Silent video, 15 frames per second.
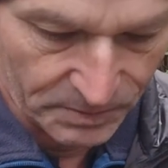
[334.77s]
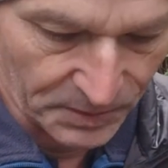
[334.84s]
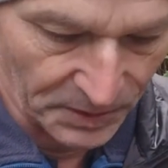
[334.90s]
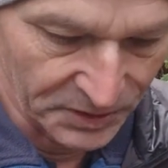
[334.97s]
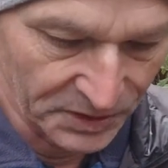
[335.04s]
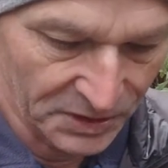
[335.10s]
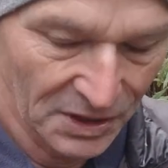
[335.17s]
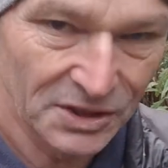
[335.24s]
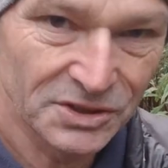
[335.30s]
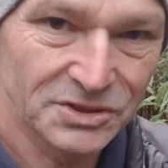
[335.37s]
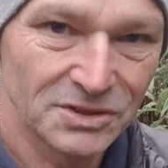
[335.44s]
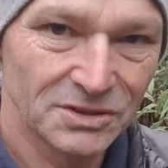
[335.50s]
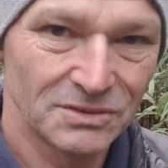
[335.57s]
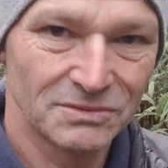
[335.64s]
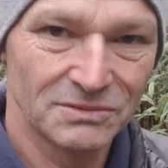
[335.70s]
but the
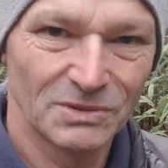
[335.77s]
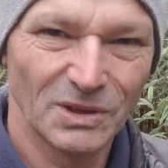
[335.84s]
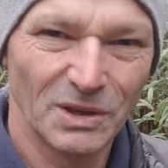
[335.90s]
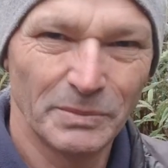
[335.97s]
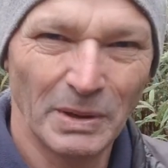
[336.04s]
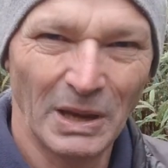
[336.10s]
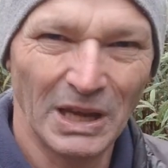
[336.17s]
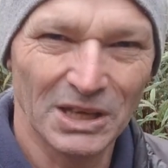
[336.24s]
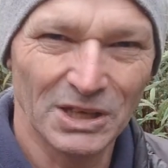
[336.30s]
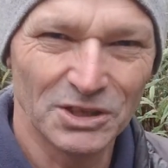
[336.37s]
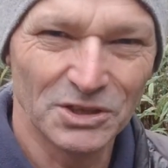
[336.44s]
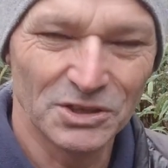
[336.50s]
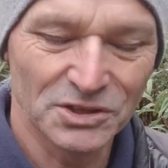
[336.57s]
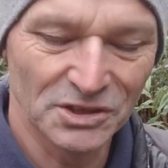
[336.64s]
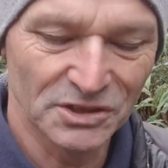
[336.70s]
nest's in really bad
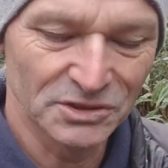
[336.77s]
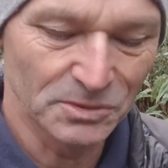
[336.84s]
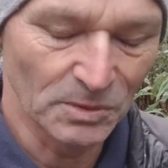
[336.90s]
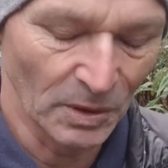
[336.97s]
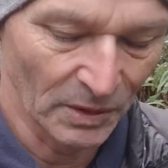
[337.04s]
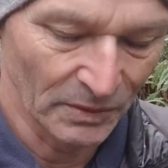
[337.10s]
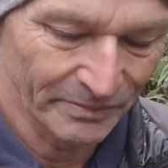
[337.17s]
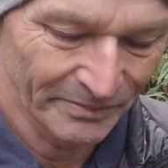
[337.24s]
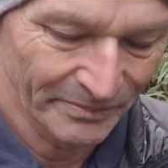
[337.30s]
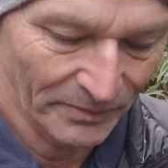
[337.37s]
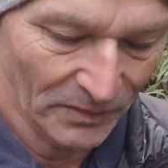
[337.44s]
condition as well.